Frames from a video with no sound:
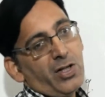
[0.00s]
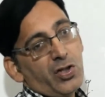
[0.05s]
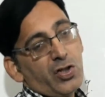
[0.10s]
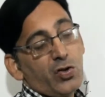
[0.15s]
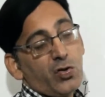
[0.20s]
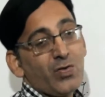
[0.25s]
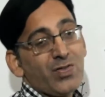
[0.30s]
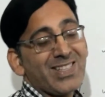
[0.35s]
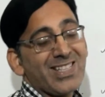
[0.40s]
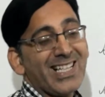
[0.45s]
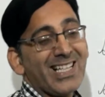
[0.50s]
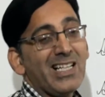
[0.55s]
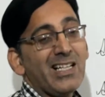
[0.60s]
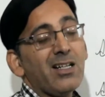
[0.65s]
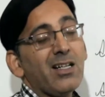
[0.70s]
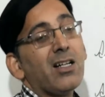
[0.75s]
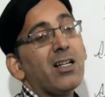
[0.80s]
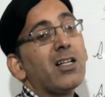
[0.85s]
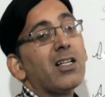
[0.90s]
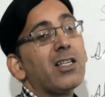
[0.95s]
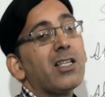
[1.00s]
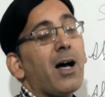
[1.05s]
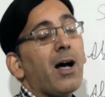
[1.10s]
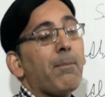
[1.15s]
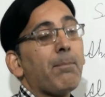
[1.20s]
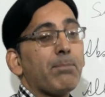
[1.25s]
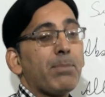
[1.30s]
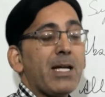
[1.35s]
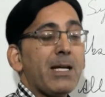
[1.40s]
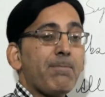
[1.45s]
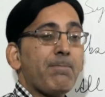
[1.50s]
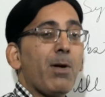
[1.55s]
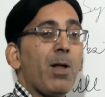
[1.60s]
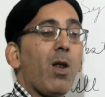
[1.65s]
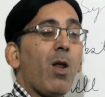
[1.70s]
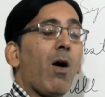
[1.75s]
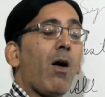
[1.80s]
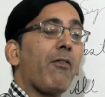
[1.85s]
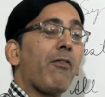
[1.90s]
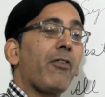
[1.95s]
using the
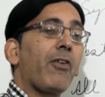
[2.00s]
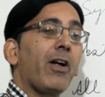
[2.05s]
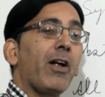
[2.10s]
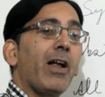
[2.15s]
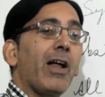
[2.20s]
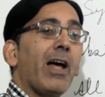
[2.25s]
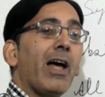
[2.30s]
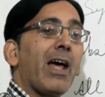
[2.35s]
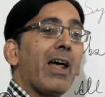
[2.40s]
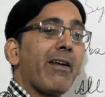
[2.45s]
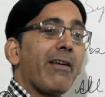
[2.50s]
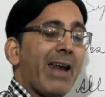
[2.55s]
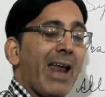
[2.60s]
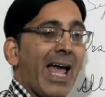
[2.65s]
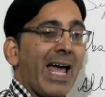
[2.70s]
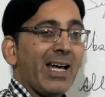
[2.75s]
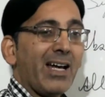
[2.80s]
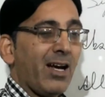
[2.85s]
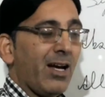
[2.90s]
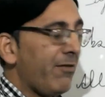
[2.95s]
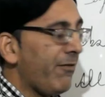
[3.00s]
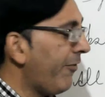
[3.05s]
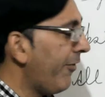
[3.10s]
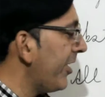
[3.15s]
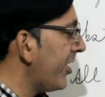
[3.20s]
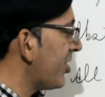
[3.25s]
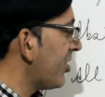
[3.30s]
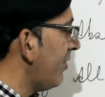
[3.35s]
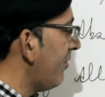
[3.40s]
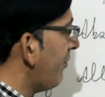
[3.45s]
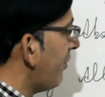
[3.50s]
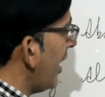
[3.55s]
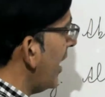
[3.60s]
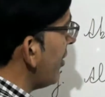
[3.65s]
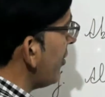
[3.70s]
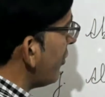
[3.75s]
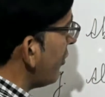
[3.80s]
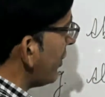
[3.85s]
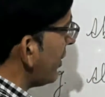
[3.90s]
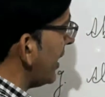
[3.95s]
people of rank and fashion, we
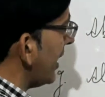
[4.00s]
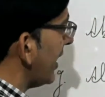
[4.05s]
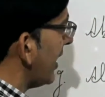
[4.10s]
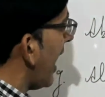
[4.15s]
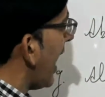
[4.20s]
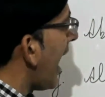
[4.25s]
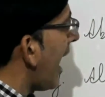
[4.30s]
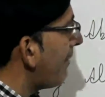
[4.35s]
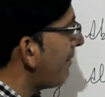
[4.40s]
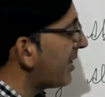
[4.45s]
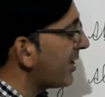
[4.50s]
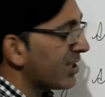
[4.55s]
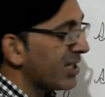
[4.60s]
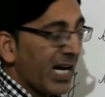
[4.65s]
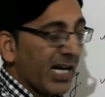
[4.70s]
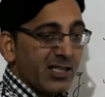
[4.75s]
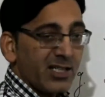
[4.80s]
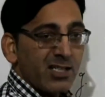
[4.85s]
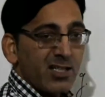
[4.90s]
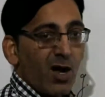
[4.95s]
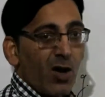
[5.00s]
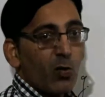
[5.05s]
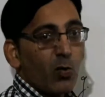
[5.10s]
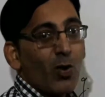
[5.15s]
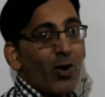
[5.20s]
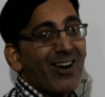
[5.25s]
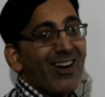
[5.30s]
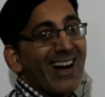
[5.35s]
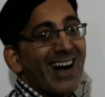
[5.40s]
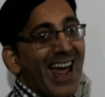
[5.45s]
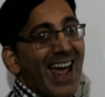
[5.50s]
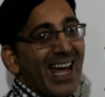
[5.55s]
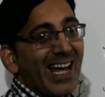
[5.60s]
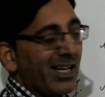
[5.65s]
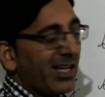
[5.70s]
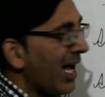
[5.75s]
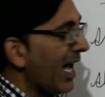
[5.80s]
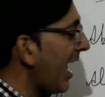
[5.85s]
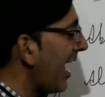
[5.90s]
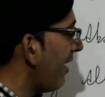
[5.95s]
are using the abstract noun
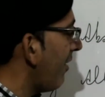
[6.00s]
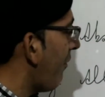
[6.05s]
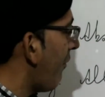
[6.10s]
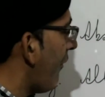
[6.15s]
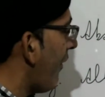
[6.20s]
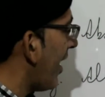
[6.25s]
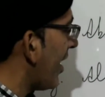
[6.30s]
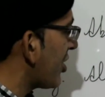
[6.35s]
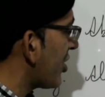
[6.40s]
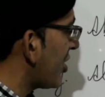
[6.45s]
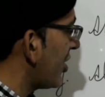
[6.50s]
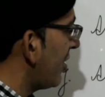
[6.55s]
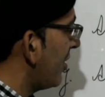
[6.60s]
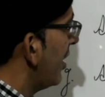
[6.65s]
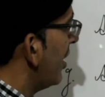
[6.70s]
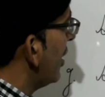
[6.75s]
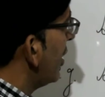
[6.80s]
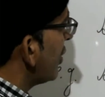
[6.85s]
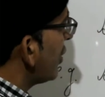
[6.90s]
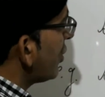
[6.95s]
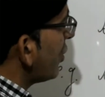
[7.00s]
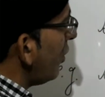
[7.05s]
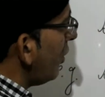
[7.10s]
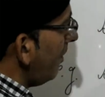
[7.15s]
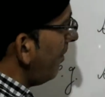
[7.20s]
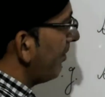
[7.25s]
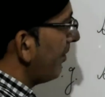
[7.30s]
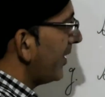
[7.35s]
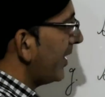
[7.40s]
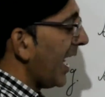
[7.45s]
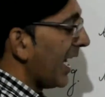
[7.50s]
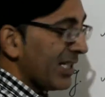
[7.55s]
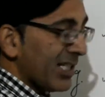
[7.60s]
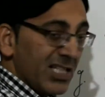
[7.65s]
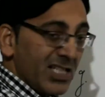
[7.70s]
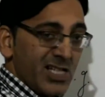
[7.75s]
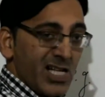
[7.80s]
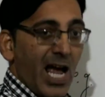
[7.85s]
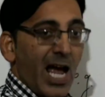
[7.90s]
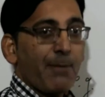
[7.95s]
rank and fashion. So that
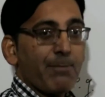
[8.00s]
is